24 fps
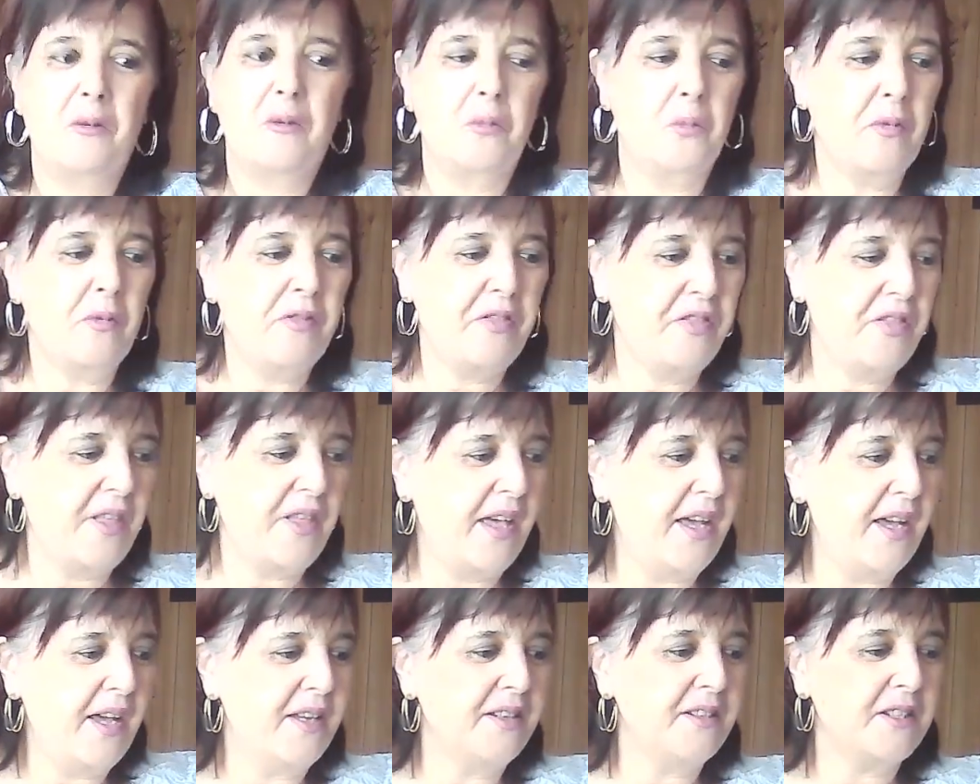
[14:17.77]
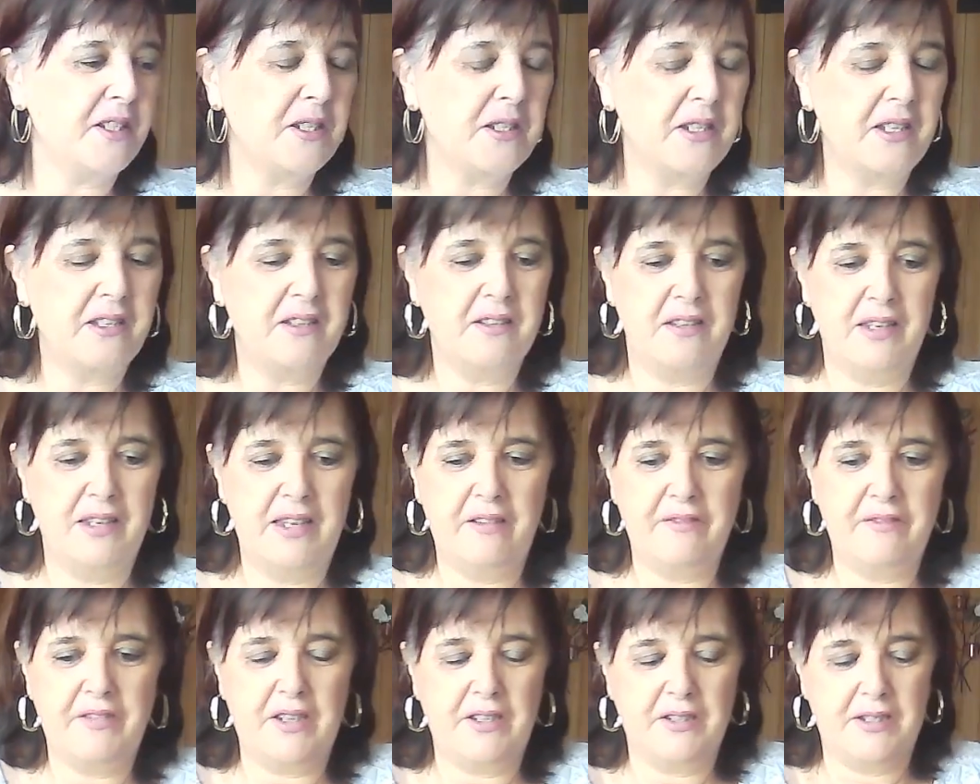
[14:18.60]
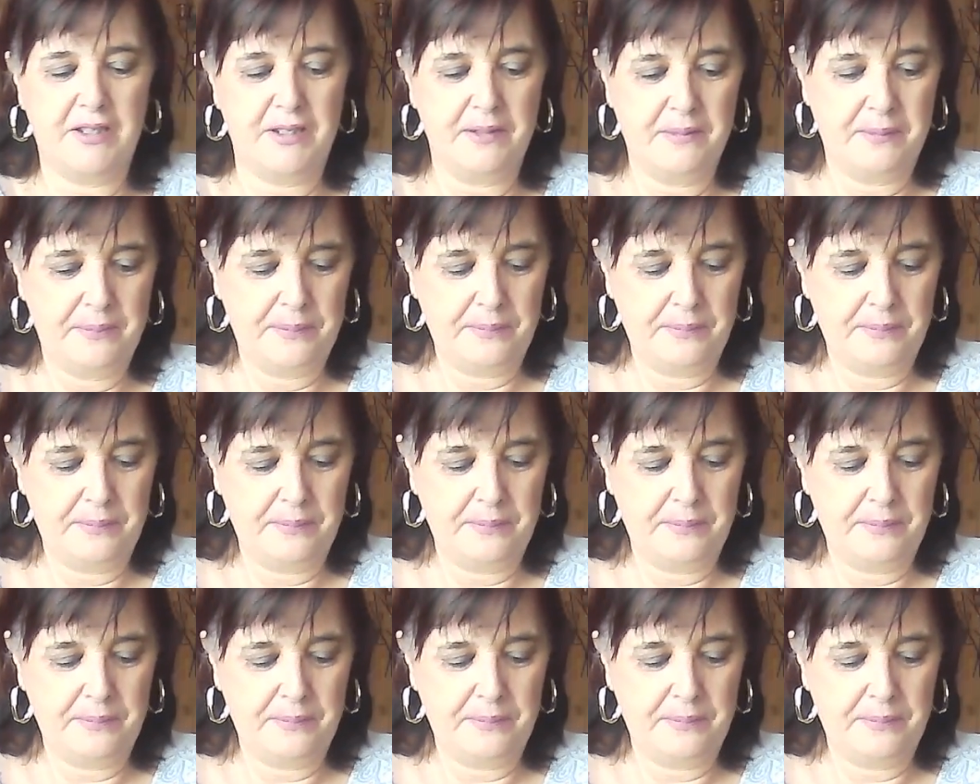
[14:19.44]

with that. Love it.